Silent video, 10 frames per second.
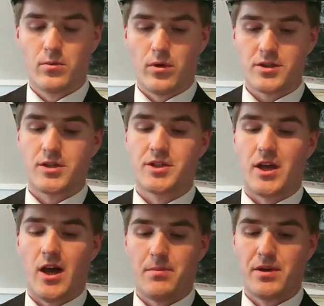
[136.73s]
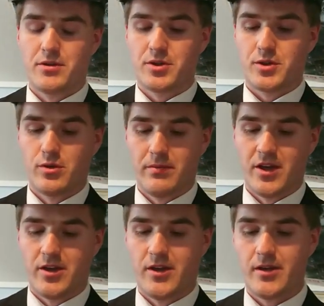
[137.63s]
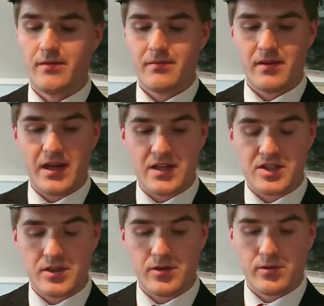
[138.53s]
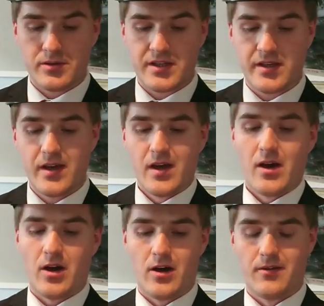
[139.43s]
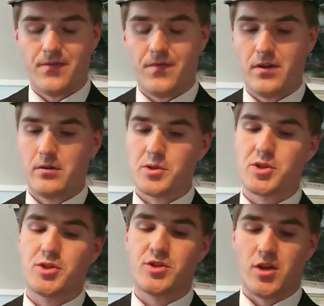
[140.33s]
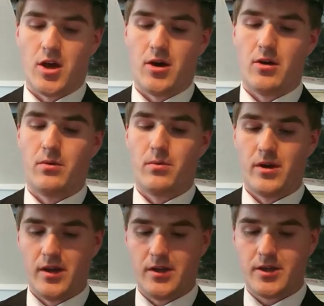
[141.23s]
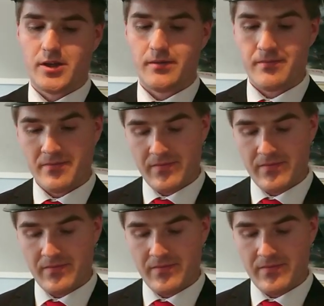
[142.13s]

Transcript: "What has happened to me?" asked Gordon. "I feel so weak."